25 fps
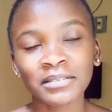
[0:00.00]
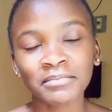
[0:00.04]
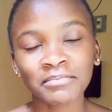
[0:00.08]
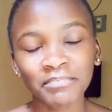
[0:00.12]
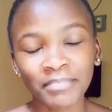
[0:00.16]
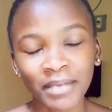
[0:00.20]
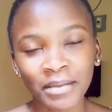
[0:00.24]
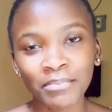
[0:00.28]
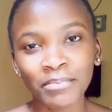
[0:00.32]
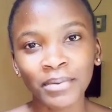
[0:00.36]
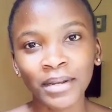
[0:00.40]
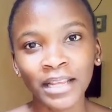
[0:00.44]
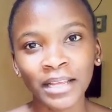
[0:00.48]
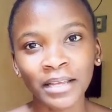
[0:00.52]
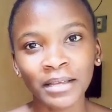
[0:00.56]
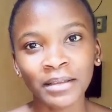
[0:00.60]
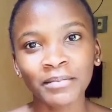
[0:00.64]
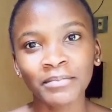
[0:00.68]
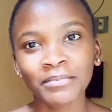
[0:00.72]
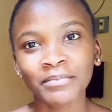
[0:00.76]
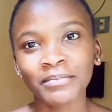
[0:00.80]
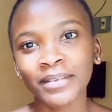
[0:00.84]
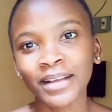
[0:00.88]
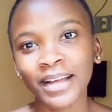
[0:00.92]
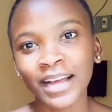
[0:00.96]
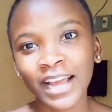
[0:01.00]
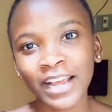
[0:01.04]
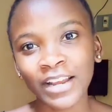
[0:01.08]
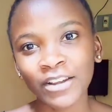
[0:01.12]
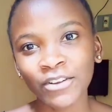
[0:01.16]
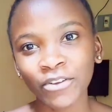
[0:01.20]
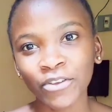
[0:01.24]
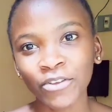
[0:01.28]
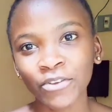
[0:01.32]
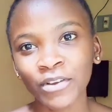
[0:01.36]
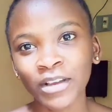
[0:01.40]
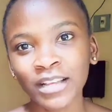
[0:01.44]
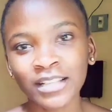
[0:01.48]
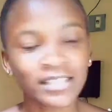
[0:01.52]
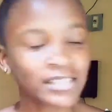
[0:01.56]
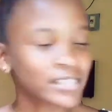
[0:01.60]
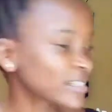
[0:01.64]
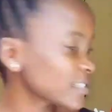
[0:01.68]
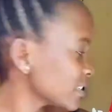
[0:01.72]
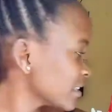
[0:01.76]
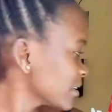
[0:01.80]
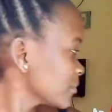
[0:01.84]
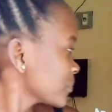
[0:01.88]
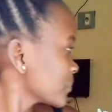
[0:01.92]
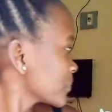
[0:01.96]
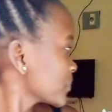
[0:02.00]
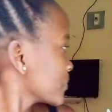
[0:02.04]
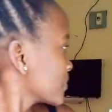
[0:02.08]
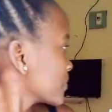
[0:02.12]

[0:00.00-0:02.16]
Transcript: my blame i know you can see